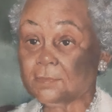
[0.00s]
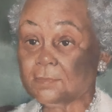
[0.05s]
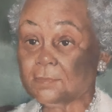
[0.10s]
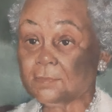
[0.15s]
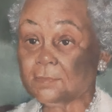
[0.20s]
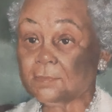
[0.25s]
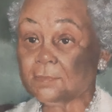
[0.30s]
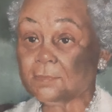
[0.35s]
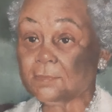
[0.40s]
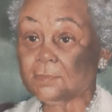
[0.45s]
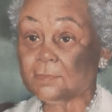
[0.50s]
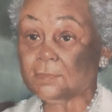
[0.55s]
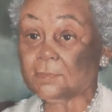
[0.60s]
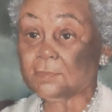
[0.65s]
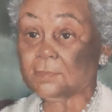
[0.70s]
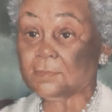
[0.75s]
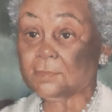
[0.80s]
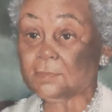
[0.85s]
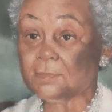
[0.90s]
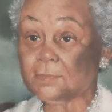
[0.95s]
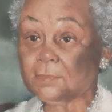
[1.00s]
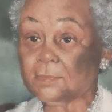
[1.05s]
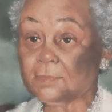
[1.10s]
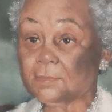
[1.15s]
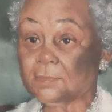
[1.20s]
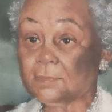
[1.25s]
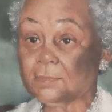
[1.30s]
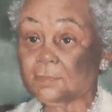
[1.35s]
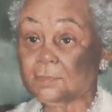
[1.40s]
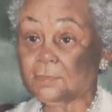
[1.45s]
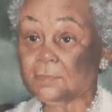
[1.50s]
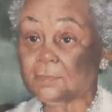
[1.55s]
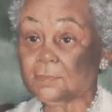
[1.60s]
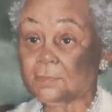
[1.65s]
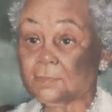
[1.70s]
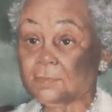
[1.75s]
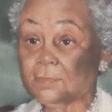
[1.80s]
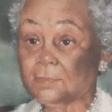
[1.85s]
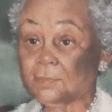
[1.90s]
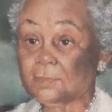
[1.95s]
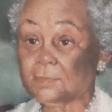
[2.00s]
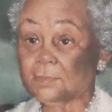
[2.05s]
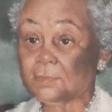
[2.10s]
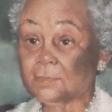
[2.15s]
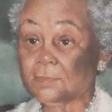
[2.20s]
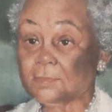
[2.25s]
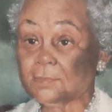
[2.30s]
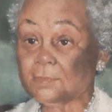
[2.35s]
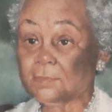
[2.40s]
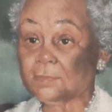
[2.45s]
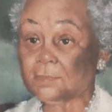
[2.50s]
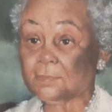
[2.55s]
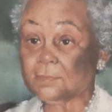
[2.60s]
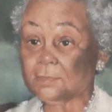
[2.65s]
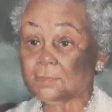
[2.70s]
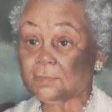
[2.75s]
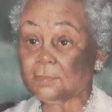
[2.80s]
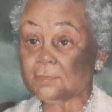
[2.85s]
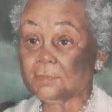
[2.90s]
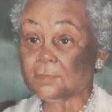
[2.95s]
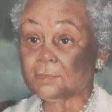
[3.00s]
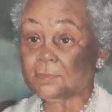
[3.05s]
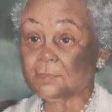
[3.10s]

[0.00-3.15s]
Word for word: Can't wipe away history. But don't try it.